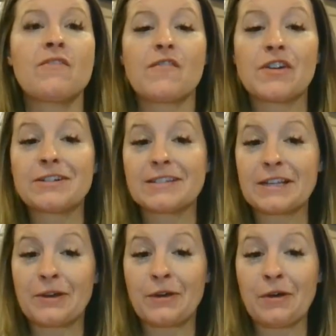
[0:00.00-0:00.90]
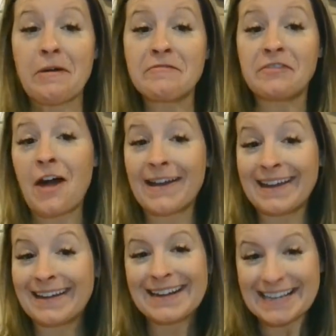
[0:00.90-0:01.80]
first little
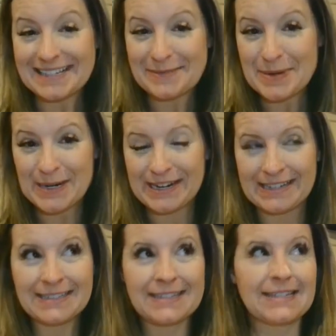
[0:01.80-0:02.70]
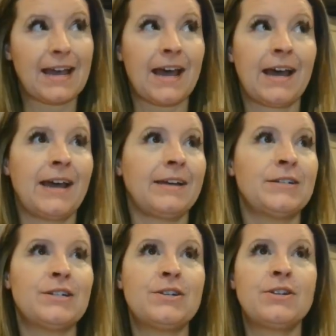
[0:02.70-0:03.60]
vlogging experience. Uh,
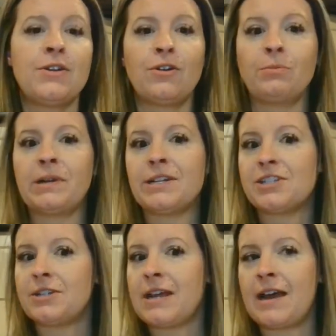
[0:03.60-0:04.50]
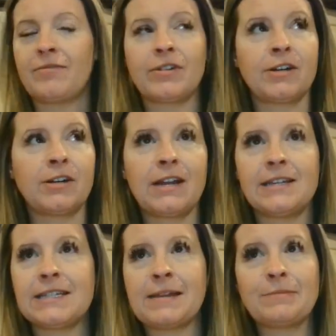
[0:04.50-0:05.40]
nobody should ever
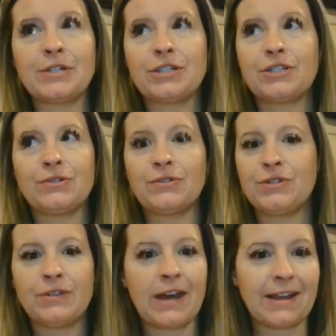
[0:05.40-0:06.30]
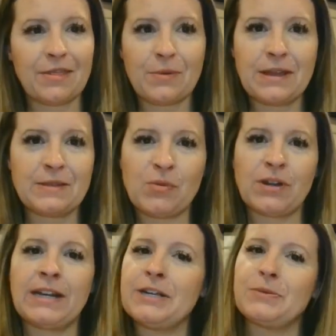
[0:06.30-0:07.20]
attempt to do that at three in the
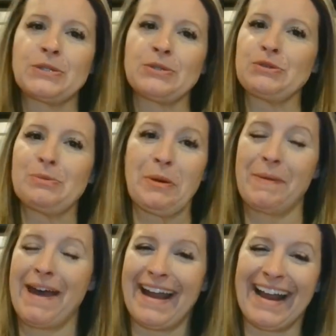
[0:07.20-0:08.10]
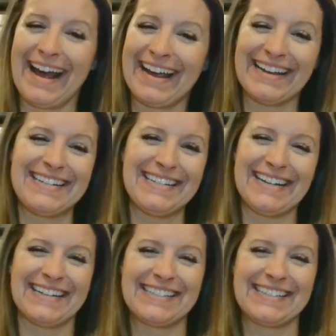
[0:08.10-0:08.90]
morning. It was a super bad idea.